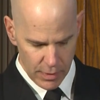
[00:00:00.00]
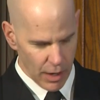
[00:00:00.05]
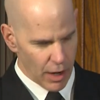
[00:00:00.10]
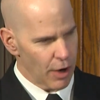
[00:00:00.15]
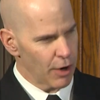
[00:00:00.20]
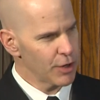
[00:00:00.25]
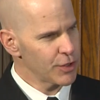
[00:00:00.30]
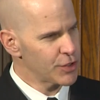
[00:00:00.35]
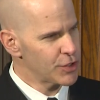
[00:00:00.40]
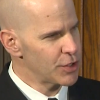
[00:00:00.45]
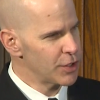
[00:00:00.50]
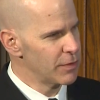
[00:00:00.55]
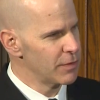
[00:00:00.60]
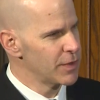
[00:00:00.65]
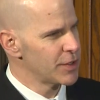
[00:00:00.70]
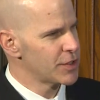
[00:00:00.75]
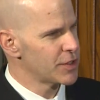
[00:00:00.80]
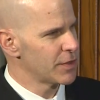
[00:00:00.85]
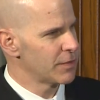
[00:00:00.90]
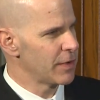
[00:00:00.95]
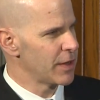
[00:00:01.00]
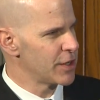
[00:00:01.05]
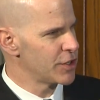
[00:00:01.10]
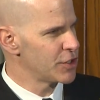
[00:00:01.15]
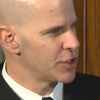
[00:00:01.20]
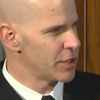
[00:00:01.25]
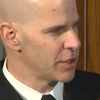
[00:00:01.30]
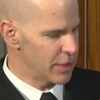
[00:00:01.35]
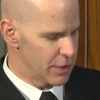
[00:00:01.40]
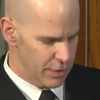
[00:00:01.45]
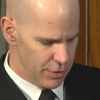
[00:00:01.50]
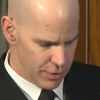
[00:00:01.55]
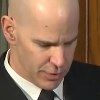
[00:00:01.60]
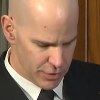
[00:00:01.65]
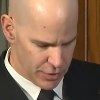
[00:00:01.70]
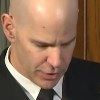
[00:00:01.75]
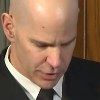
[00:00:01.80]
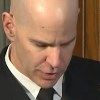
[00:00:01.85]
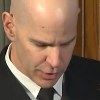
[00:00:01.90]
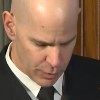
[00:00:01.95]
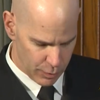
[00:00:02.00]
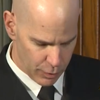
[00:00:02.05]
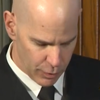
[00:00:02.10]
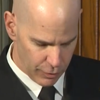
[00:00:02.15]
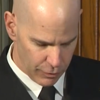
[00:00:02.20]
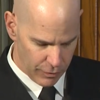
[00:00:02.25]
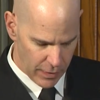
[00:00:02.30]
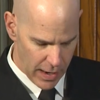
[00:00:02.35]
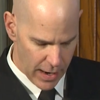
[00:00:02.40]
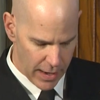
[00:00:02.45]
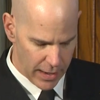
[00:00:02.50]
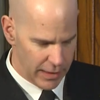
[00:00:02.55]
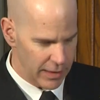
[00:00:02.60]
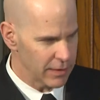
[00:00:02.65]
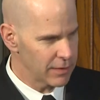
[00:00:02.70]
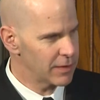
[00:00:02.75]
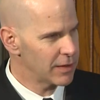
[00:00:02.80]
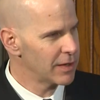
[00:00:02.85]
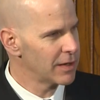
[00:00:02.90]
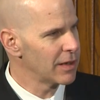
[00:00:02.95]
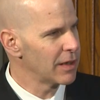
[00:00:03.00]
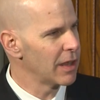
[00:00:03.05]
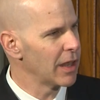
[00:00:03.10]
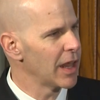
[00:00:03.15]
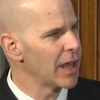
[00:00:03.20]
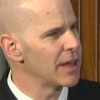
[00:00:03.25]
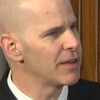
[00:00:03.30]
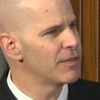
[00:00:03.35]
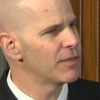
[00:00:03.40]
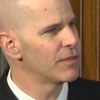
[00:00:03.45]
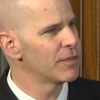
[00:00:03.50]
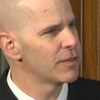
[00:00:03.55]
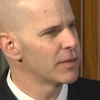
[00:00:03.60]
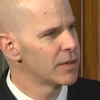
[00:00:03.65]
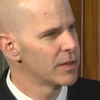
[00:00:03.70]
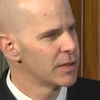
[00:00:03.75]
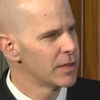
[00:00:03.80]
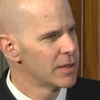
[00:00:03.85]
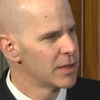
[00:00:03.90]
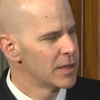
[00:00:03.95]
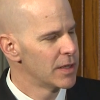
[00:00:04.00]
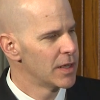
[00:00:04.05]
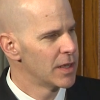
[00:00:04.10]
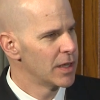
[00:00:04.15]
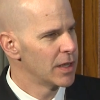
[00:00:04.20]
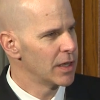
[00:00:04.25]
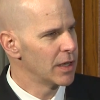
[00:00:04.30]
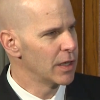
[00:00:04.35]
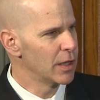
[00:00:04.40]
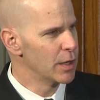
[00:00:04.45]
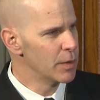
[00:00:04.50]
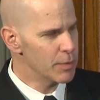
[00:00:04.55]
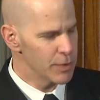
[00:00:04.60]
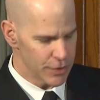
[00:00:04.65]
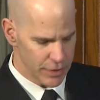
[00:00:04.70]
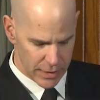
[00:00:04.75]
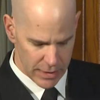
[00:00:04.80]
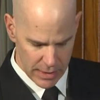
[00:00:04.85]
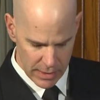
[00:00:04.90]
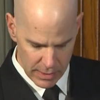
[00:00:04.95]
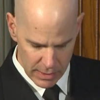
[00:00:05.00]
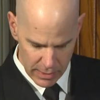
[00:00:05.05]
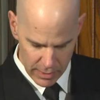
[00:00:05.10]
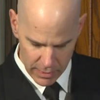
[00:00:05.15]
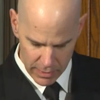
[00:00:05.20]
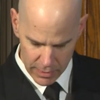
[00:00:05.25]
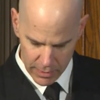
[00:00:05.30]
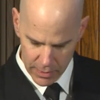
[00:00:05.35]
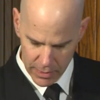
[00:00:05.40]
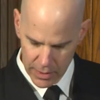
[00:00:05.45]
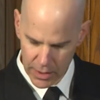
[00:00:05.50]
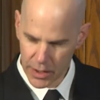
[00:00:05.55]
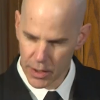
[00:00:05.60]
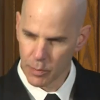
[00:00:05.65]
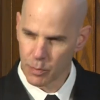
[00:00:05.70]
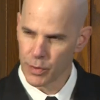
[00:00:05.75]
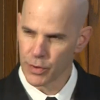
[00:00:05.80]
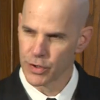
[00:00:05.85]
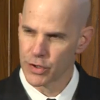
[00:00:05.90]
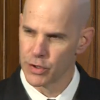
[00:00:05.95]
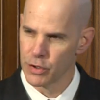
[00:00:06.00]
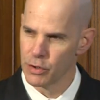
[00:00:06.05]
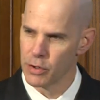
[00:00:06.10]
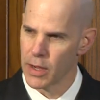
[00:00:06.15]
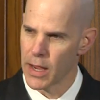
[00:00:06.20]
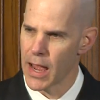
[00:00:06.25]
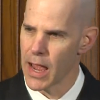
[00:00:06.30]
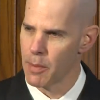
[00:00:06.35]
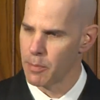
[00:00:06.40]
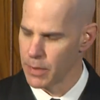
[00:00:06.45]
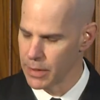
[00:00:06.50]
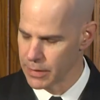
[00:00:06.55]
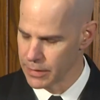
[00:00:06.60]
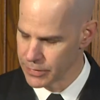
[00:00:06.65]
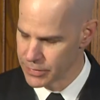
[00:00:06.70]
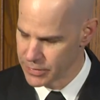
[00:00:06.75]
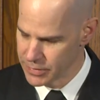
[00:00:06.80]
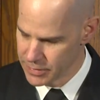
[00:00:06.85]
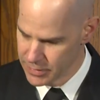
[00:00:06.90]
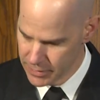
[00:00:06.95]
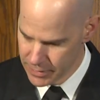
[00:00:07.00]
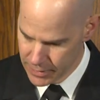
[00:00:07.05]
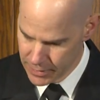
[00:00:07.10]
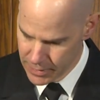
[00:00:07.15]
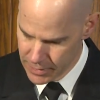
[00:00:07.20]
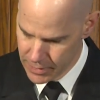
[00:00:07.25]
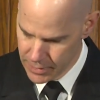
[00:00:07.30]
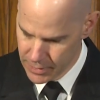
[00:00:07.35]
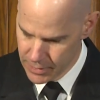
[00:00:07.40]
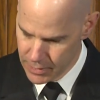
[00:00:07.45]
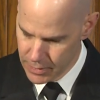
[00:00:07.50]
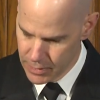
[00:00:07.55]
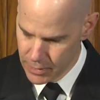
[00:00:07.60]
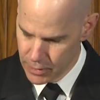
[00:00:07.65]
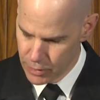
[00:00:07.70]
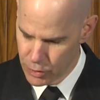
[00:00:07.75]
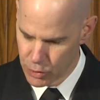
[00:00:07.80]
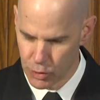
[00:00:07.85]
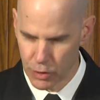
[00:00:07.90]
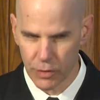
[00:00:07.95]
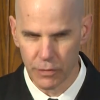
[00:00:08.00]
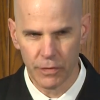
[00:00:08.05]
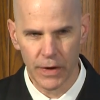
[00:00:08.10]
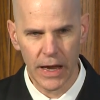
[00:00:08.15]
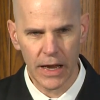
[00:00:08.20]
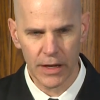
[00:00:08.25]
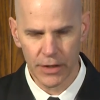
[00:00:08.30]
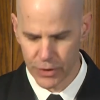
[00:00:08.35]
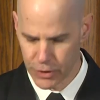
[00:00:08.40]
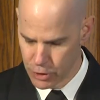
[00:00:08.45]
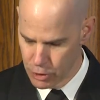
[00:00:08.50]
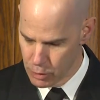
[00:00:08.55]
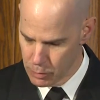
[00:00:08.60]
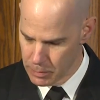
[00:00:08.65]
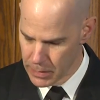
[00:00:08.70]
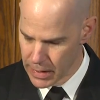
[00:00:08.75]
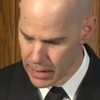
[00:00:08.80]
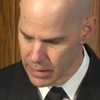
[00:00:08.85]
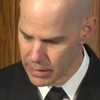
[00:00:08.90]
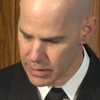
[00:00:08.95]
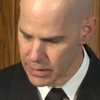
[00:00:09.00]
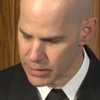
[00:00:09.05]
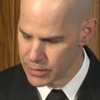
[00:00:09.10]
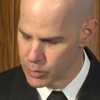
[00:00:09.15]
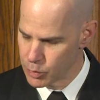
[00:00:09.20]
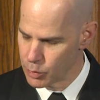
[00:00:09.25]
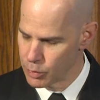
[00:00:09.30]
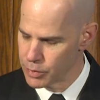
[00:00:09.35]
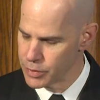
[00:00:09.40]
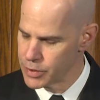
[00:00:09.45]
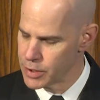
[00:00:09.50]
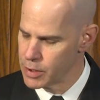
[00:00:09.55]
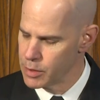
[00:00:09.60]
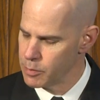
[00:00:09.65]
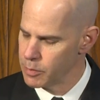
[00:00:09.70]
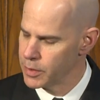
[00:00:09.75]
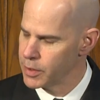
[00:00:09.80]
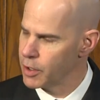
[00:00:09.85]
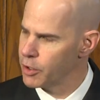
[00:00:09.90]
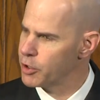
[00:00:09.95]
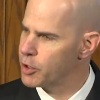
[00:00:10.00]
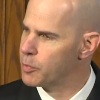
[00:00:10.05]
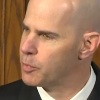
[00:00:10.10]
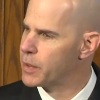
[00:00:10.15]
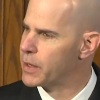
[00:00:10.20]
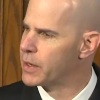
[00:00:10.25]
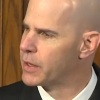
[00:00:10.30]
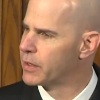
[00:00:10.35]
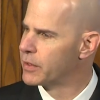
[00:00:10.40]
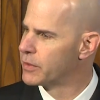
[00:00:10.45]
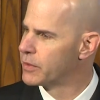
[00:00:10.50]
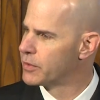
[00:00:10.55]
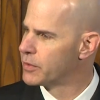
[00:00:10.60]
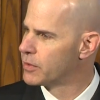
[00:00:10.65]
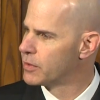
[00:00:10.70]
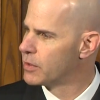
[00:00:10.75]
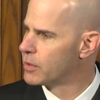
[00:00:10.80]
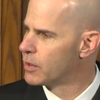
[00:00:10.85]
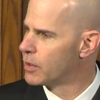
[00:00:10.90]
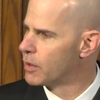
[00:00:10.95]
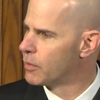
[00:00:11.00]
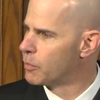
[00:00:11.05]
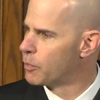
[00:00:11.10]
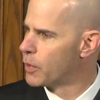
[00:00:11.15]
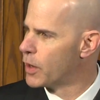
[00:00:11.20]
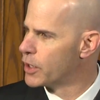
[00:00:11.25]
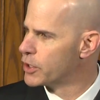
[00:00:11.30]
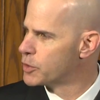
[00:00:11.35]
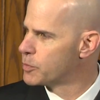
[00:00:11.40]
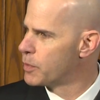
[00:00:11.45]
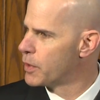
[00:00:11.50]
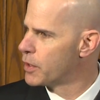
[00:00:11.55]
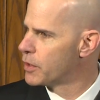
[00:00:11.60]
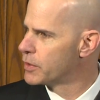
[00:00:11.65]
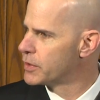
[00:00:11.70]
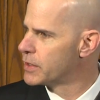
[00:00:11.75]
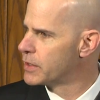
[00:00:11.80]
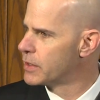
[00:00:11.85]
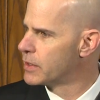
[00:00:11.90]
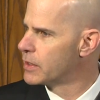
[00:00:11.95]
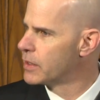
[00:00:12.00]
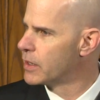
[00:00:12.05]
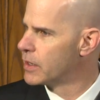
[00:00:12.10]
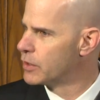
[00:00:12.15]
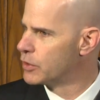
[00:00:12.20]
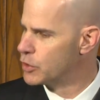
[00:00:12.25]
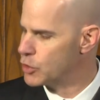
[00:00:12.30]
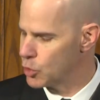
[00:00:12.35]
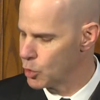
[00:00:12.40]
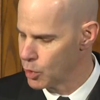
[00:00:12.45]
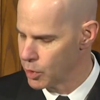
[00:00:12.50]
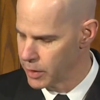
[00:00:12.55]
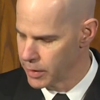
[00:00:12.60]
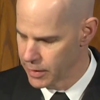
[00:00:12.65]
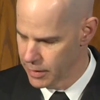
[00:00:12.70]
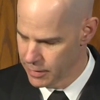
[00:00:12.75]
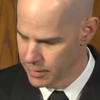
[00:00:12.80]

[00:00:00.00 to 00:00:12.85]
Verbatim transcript: Our service of engineers is to provide life, liberty, in the pursuit of happiness, to advance humanity towards human underpinnings of prosperity and joy.